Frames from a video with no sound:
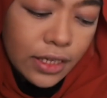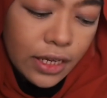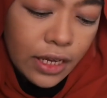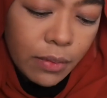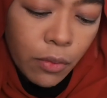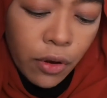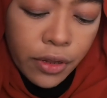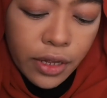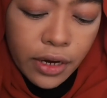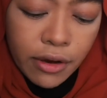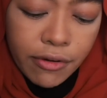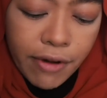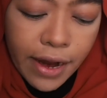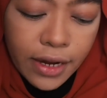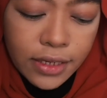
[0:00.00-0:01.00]
in Modern
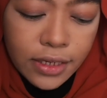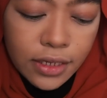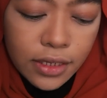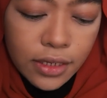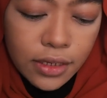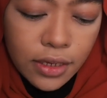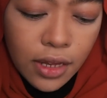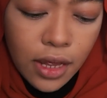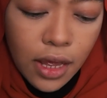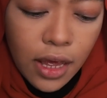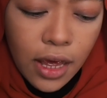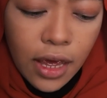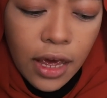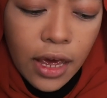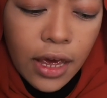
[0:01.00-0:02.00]
Renaissance.
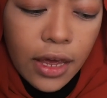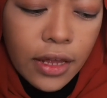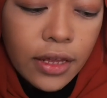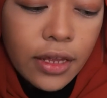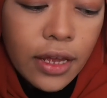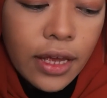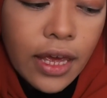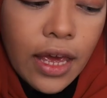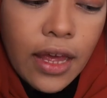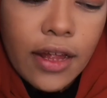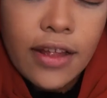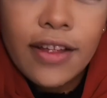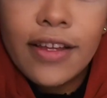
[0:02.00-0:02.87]
And again,